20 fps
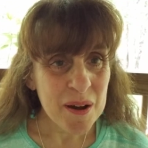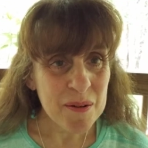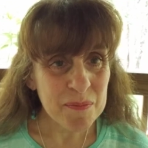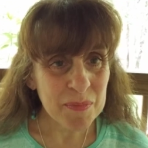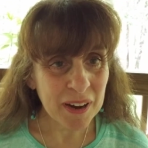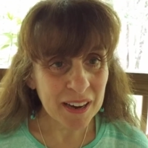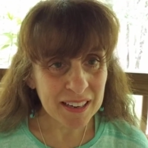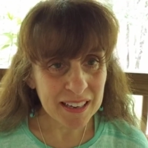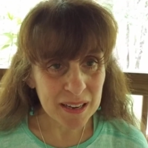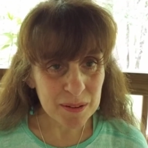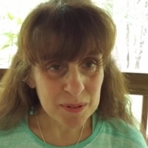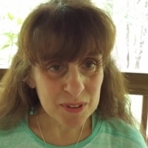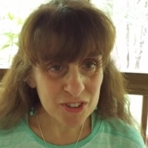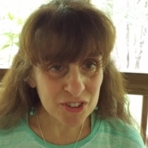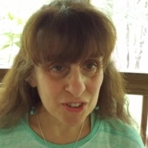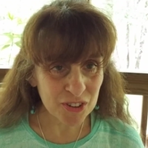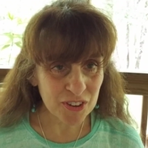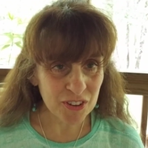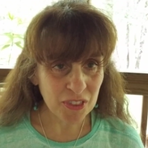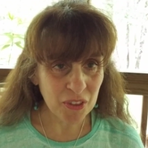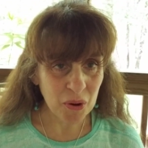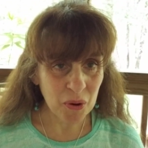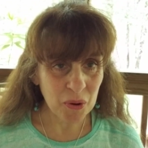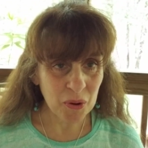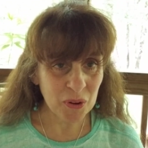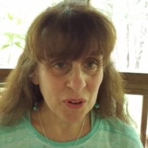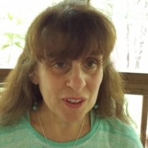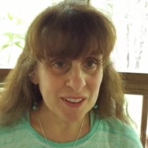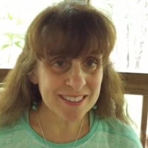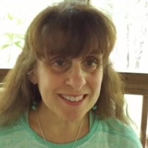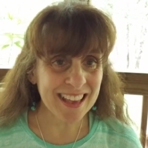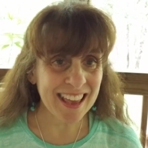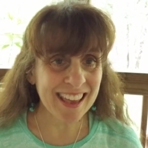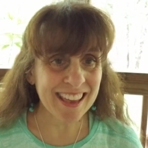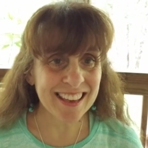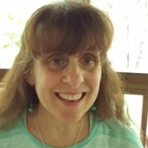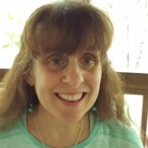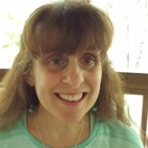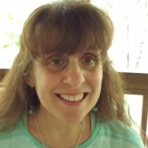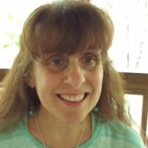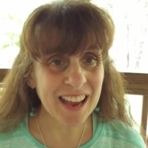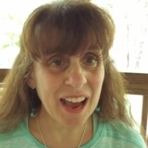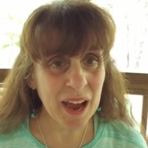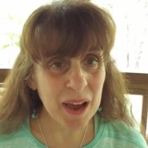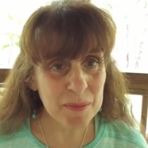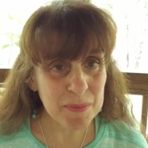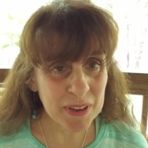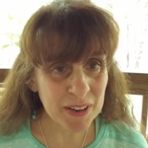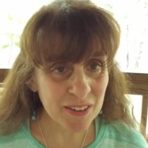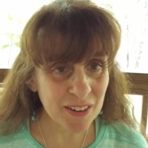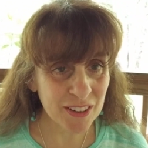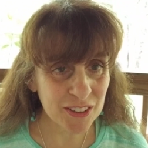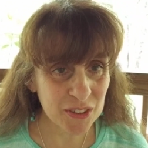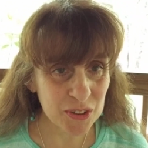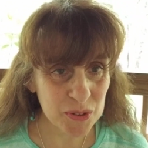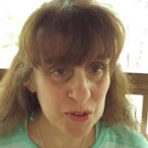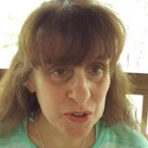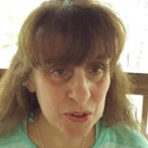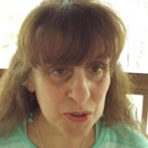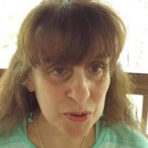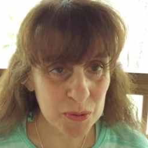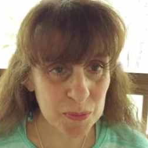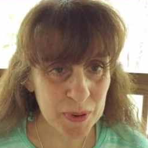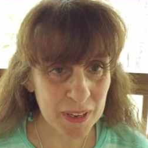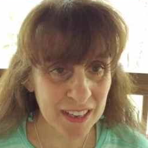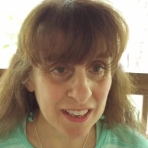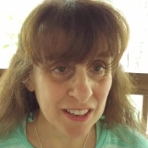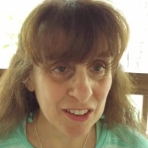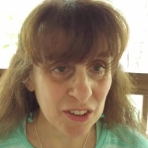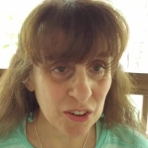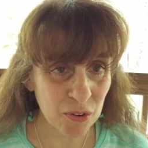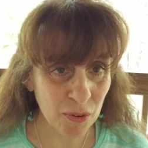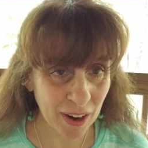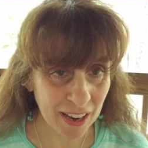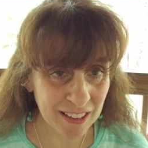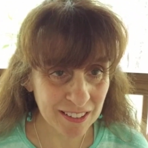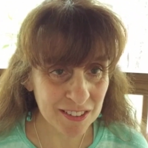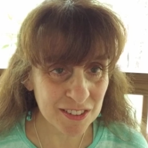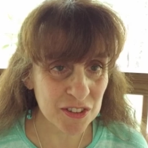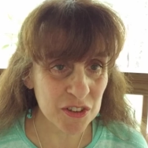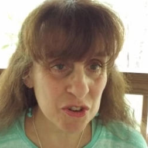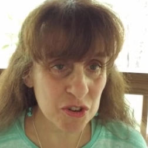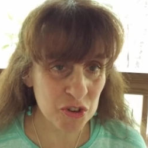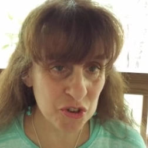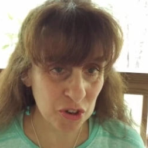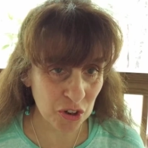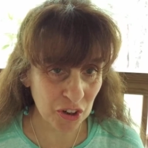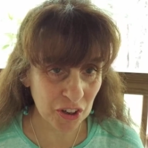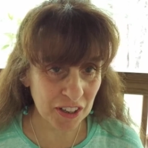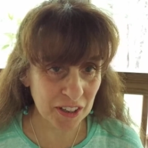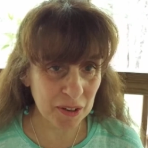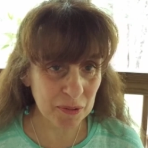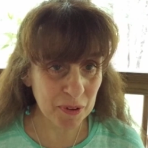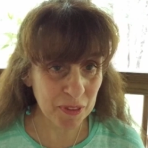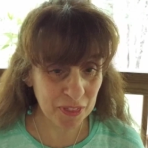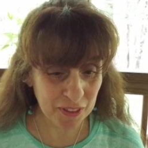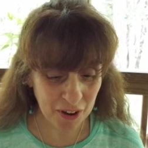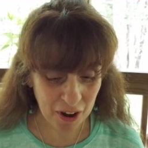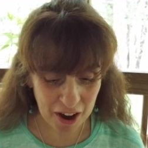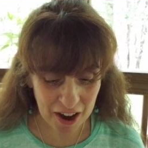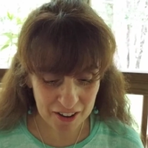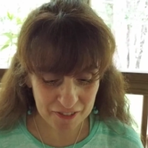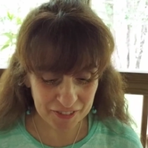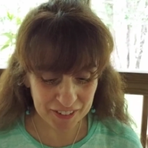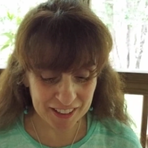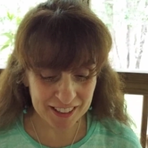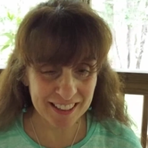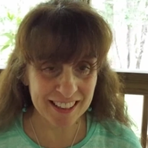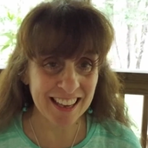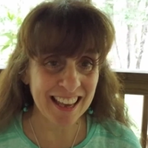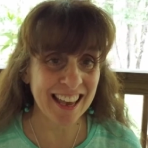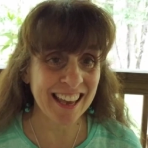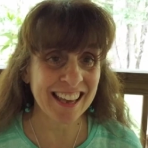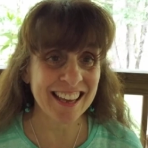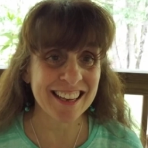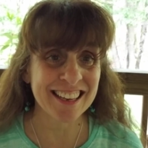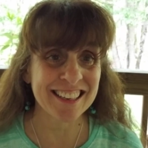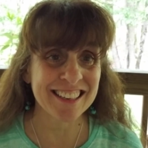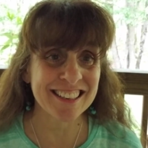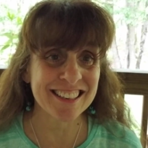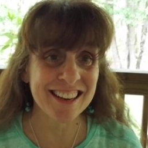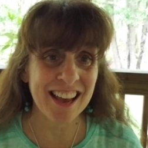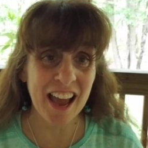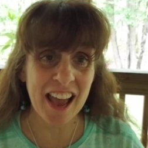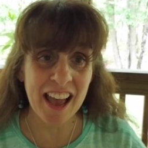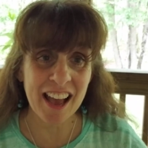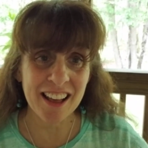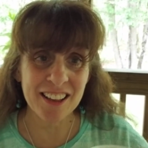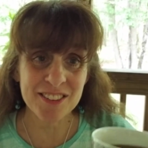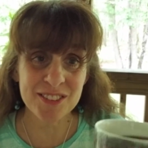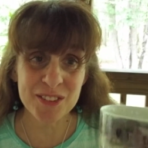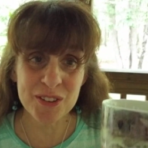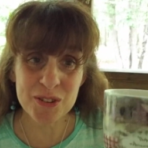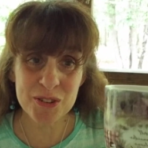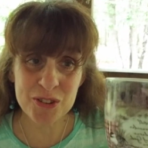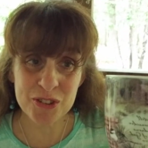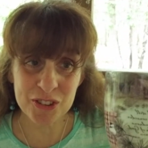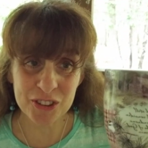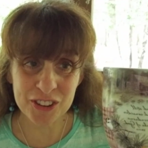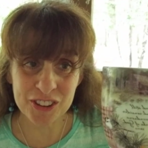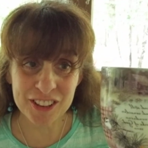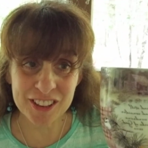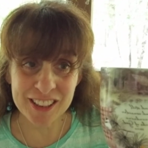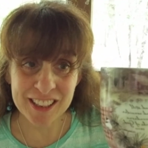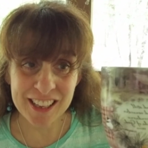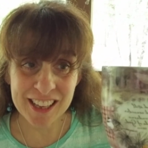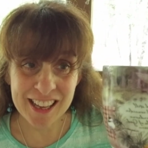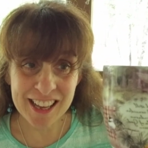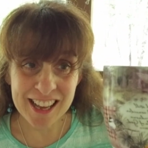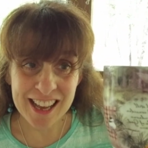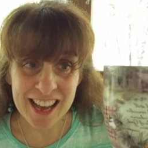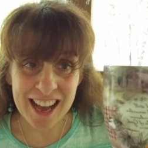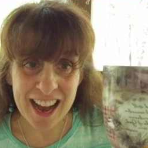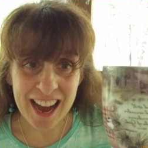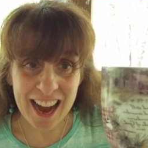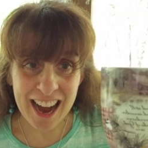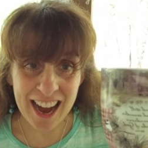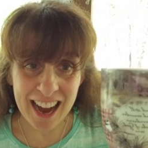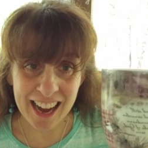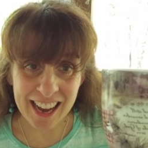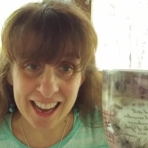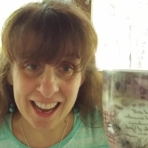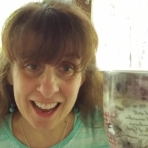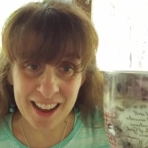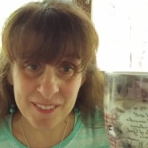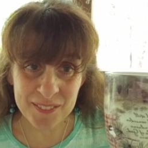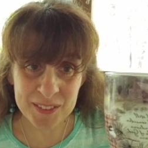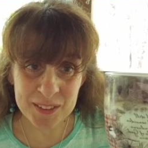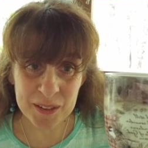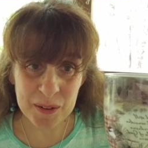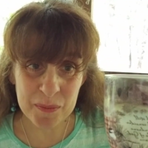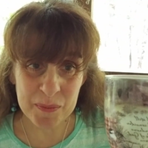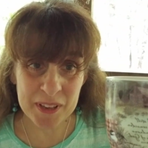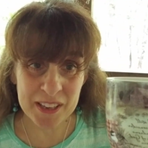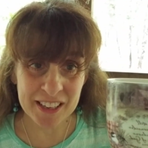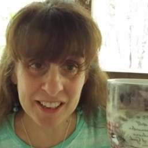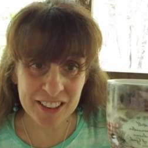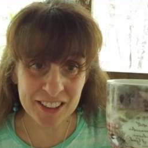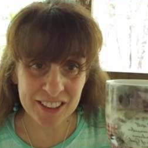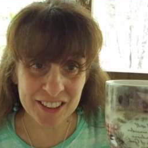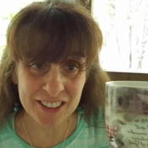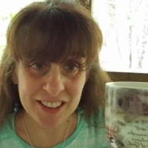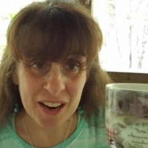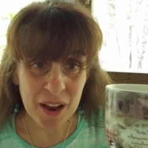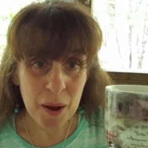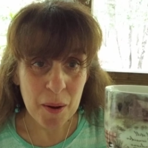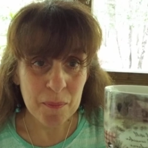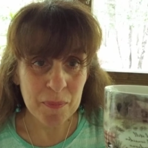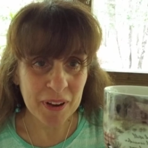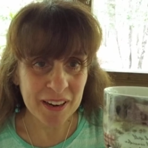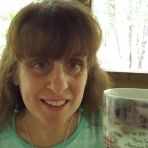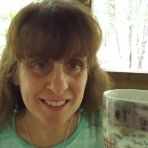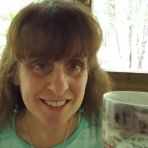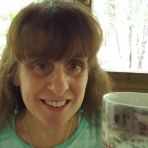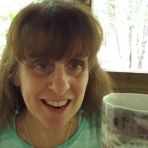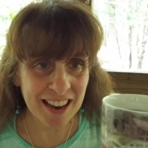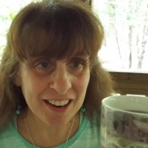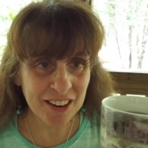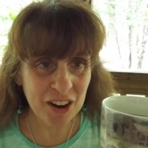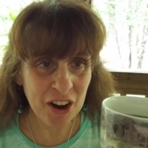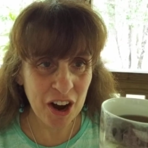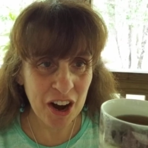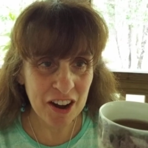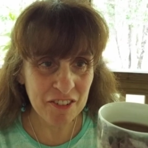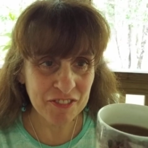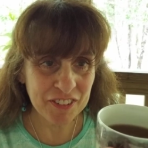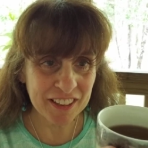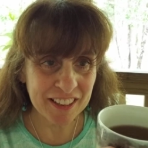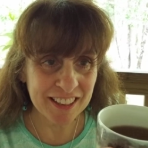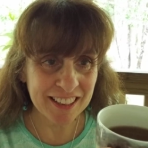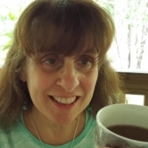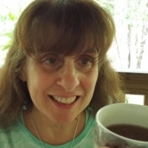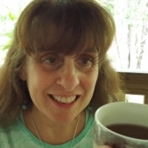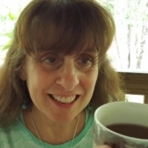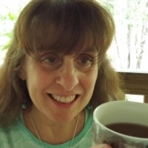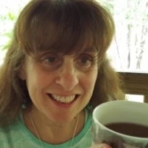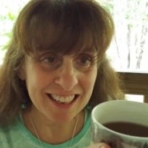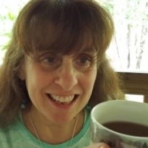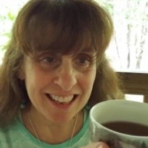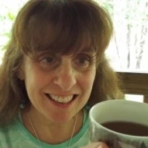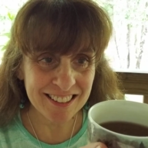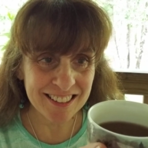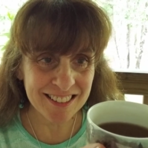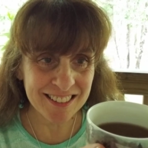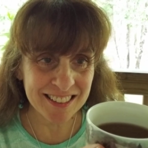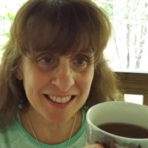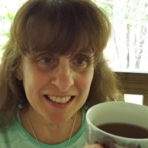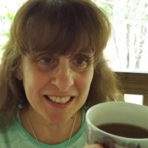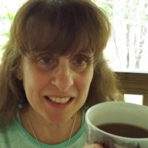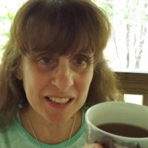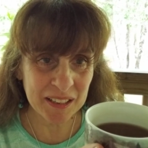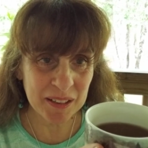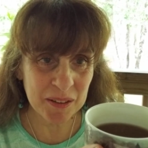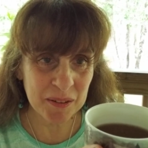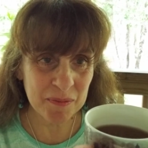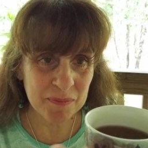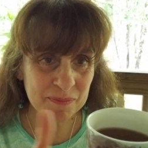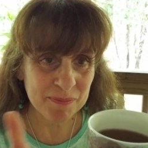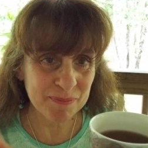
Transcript: My name is Judith Coles and I'm here on YouTube in Grace Journaling with Coffee and as usual I have some here but it's not coffee, it's tea